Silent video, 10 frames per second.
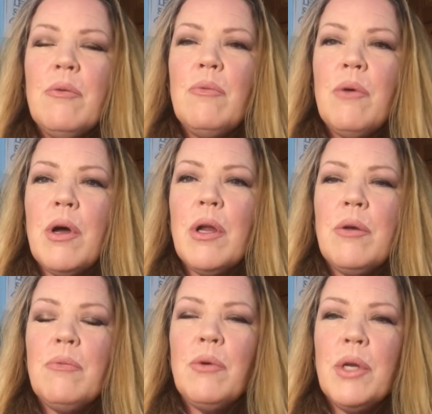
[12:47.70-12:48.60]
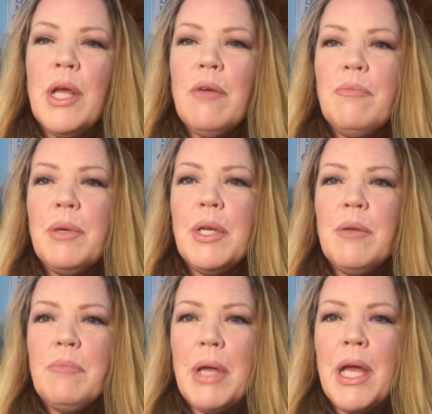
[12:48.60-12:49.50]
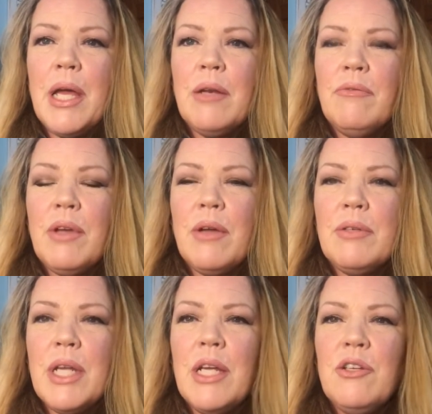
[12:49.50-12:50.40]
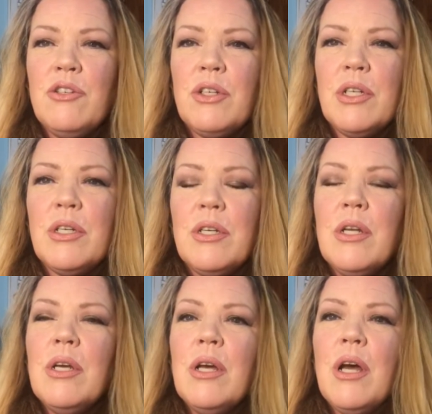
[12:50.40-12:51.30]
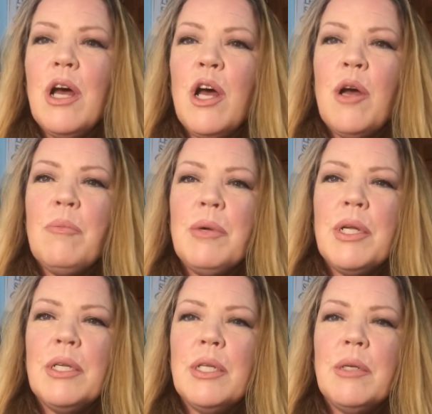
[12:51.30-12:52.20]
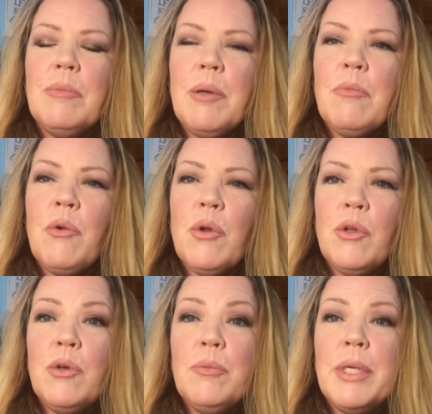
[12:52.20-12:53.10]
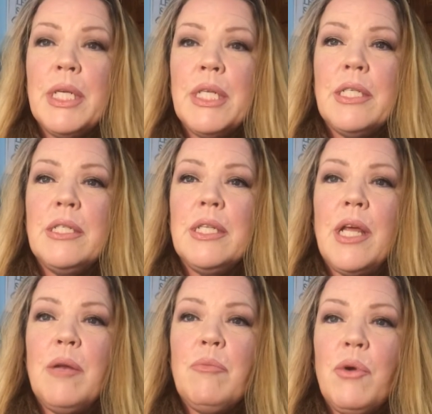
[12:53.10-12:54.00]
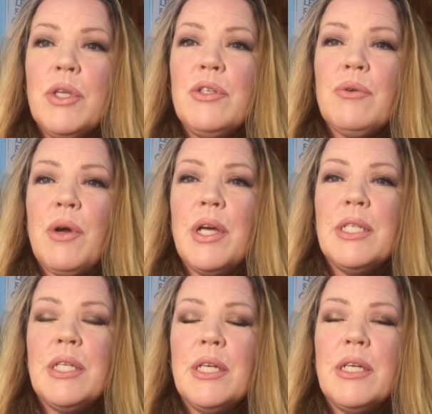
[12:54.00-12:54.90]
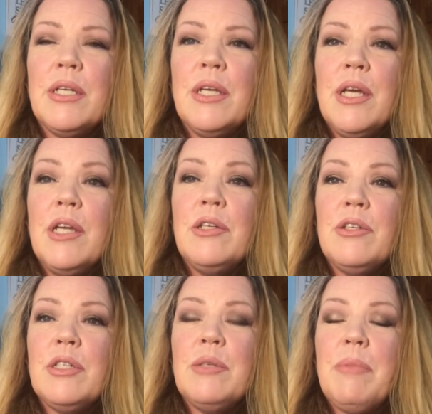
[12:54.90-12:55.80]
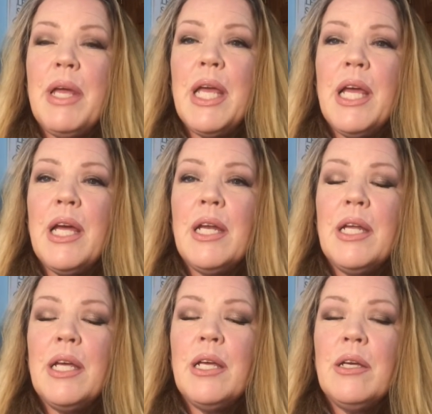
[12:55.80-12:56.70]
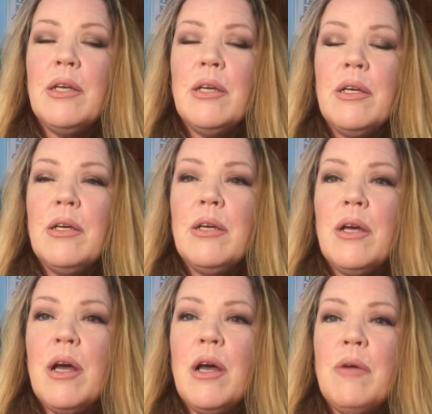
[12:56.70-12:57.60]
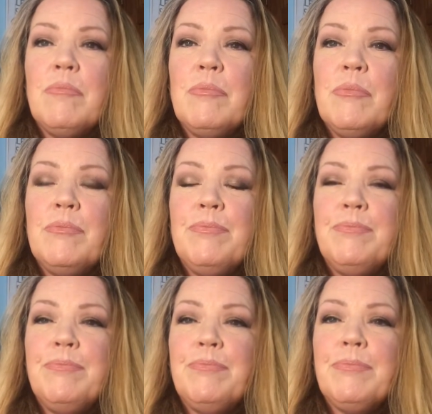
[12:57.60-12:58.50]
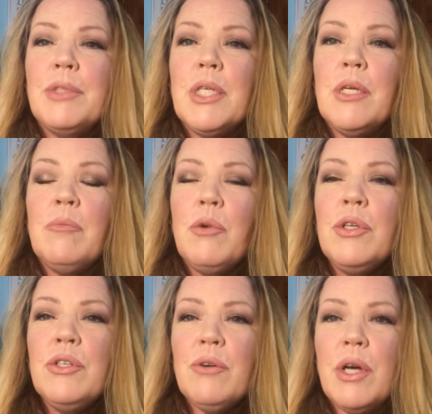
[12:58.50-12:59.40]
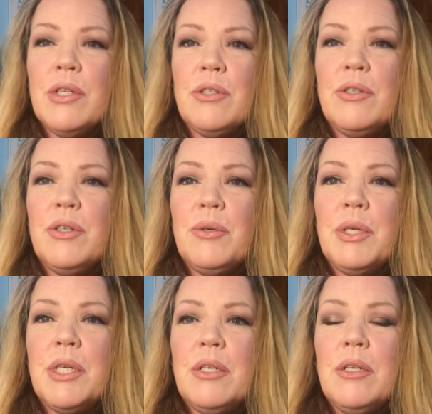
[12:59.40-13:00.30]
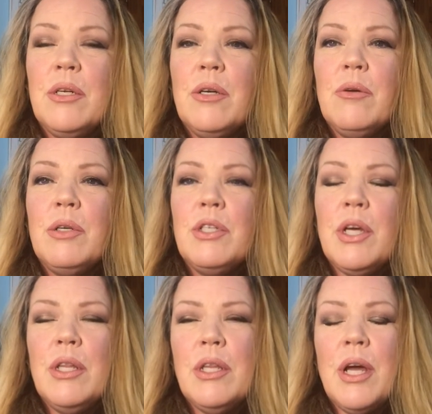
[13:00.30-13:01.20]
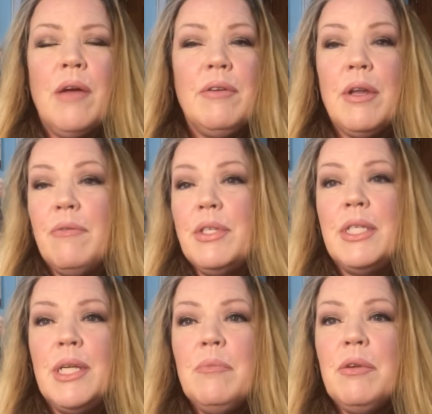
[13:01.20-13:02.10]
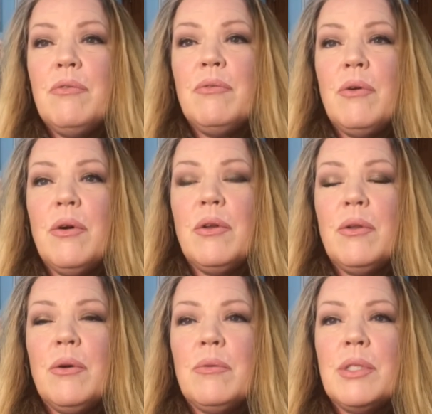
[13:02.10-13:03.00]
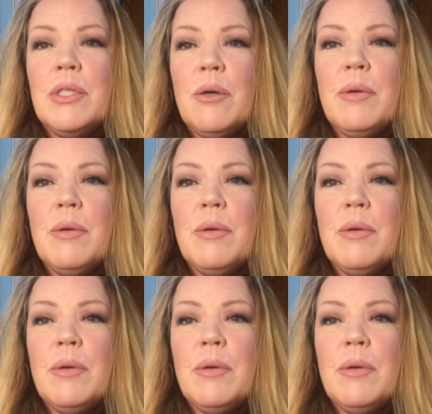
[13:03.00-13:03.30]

what would have been a matte foundation a little bit more luminous and moisturizing, just by adding a moisturizer to it, which I've never seen before. I thought was so